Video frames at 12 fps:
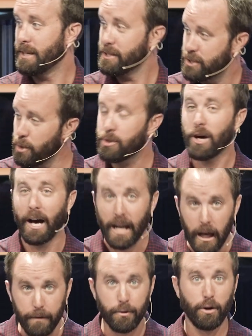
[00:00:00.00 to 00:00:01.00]
Because you
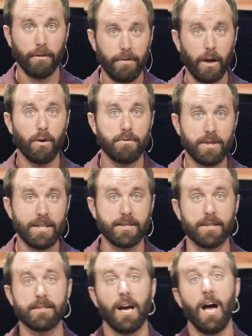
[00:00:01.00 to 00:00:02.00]
thought if you're a follower of
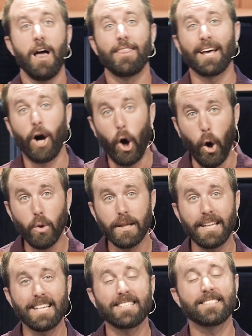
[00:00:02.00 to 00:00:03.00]
Jesus, that
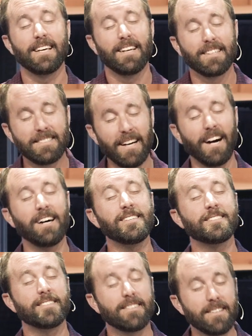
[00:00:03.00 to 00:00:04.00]
holiness
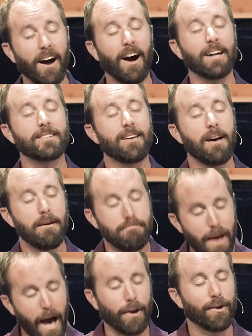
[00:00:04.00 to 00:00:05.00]
does not
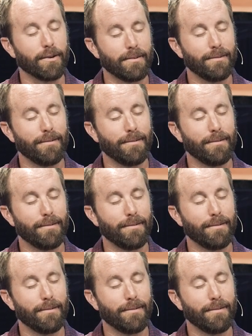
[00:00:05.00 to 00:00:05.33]
matter.